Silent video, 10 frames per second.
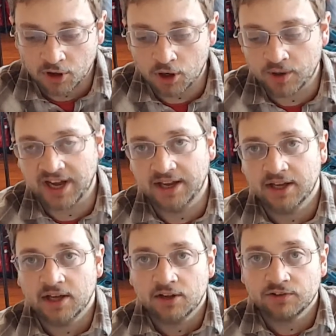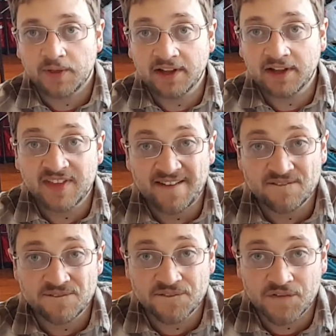Okay, so that's
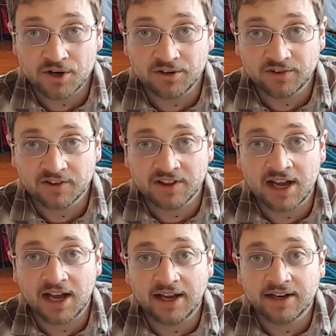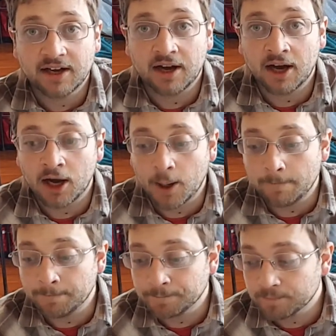that first line.
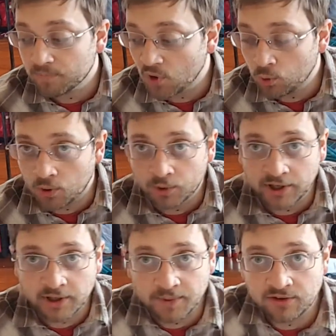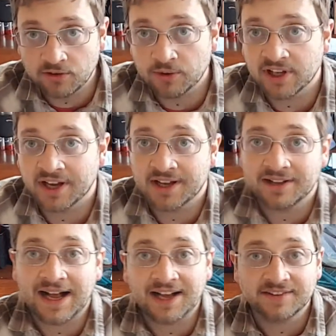What we're going to be doing in
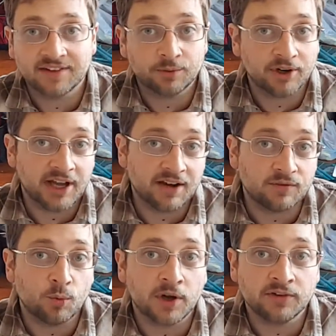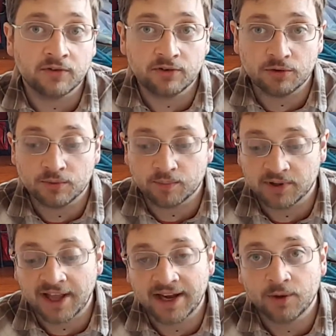class is we're going to have one student
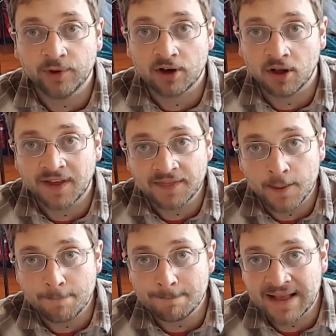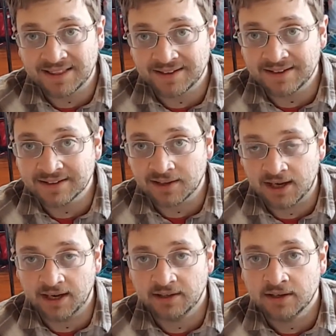play it. We call that the melody
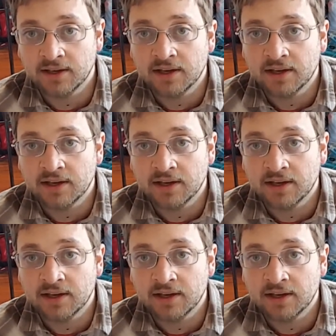line.